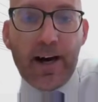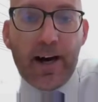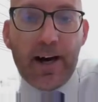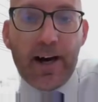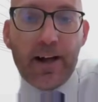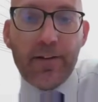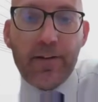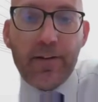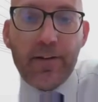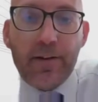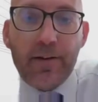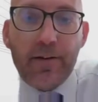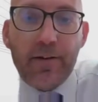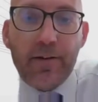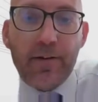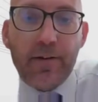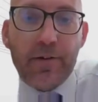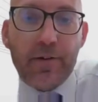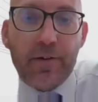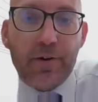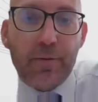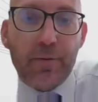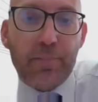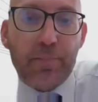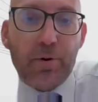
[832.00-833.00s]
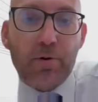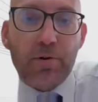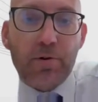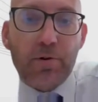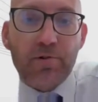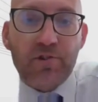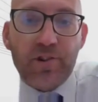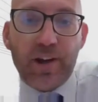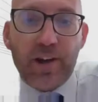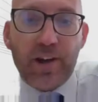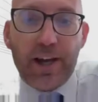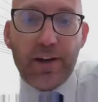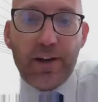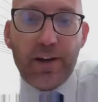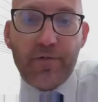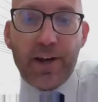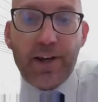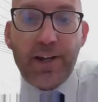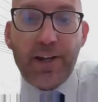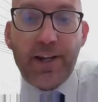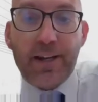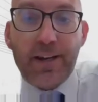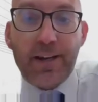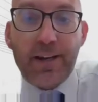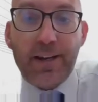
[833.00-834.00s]
And the report said
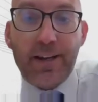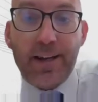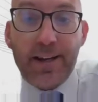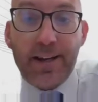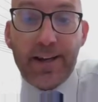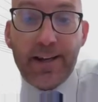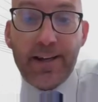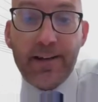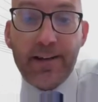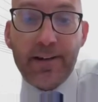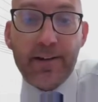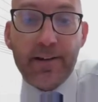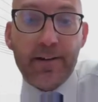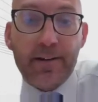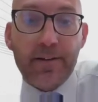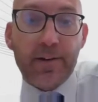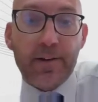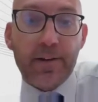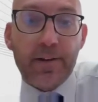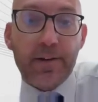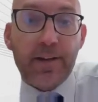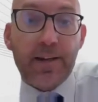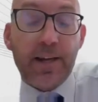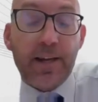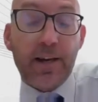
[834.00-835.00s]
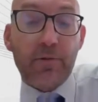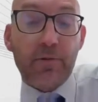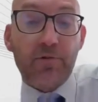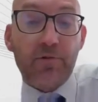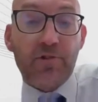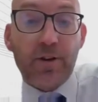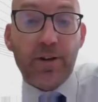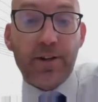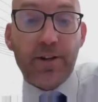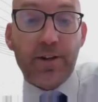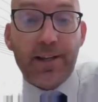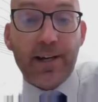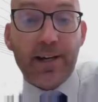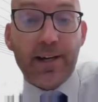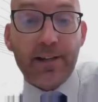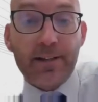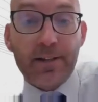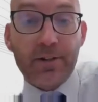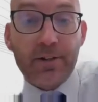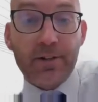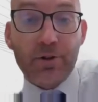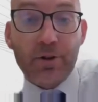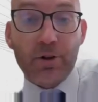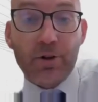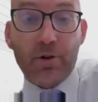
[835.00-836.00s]
very clearly that the council had
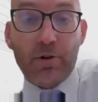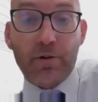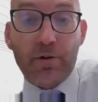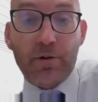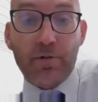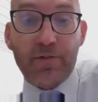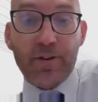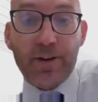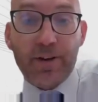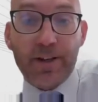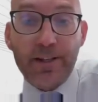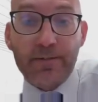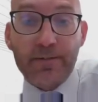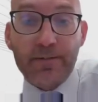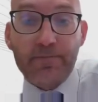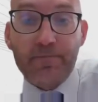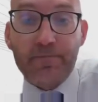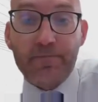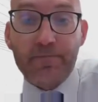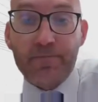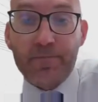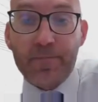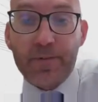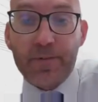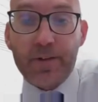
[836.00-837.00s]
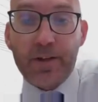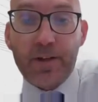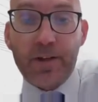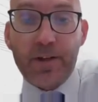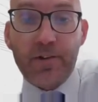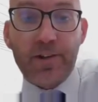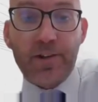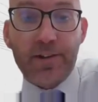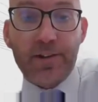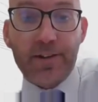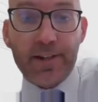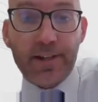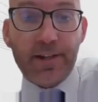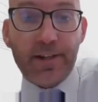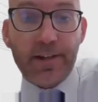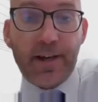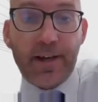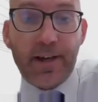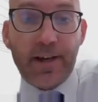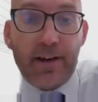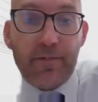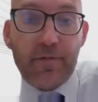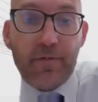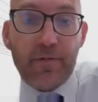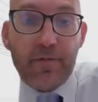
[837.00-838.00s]
acted unlawfully because it
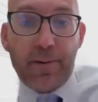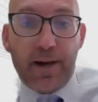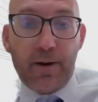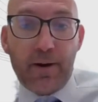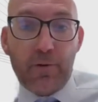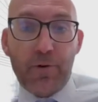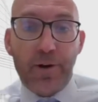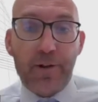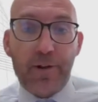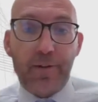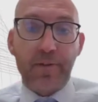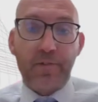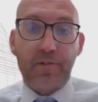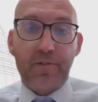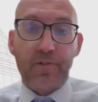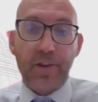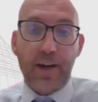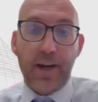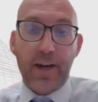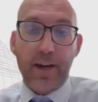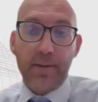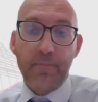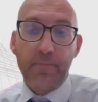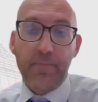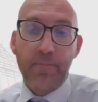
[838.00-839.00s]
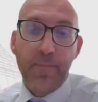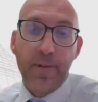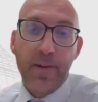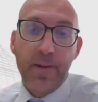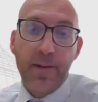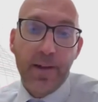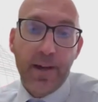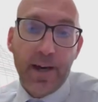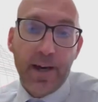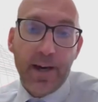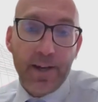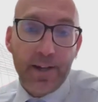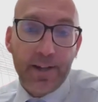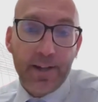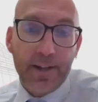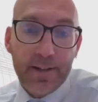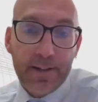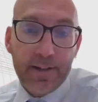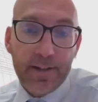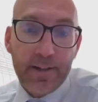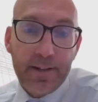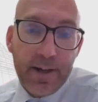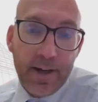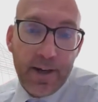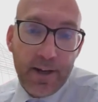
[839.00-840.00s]
didn't have the power at the time and
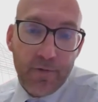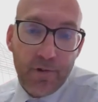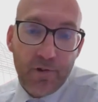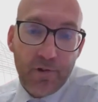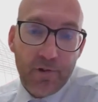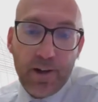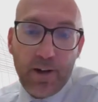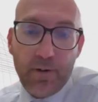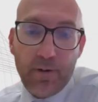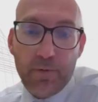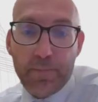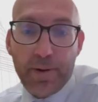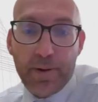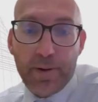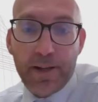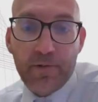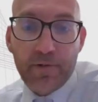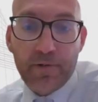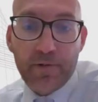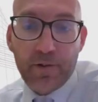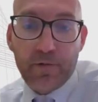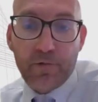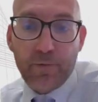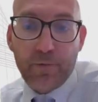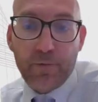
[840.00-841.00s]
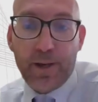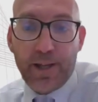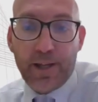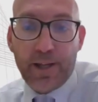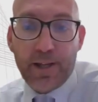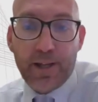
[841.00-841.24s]
it didn't have a sound basis for